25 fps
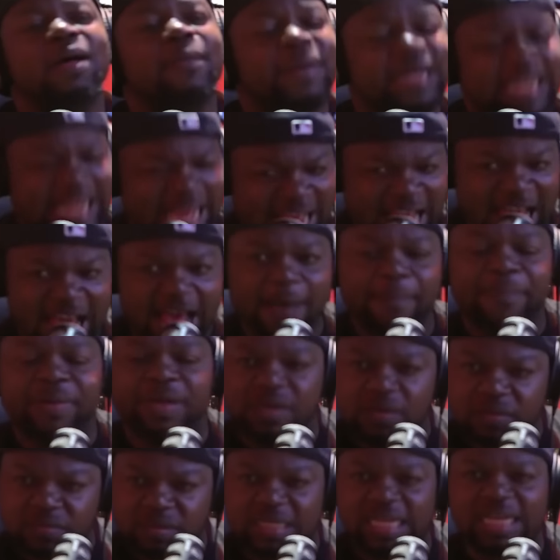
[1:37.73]
but that
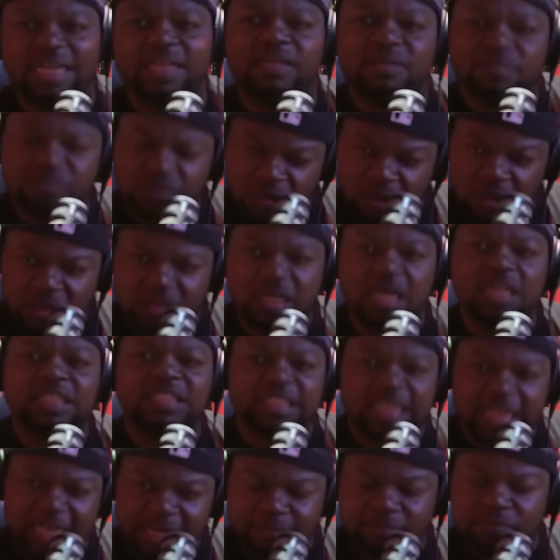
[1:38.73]
happened, you know I'm saying,
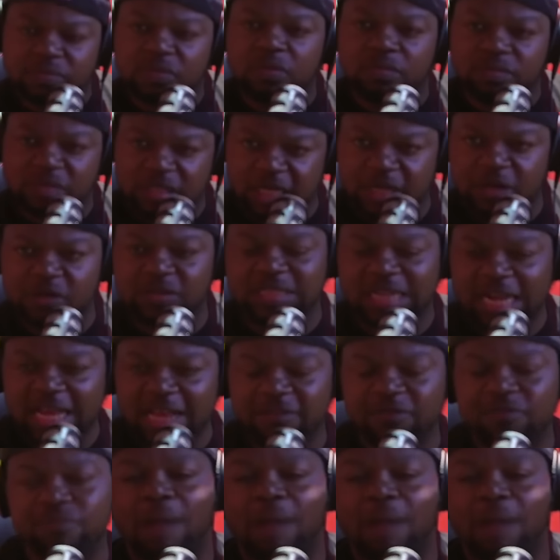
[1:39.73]
attempt, you know I'm saying, on his life.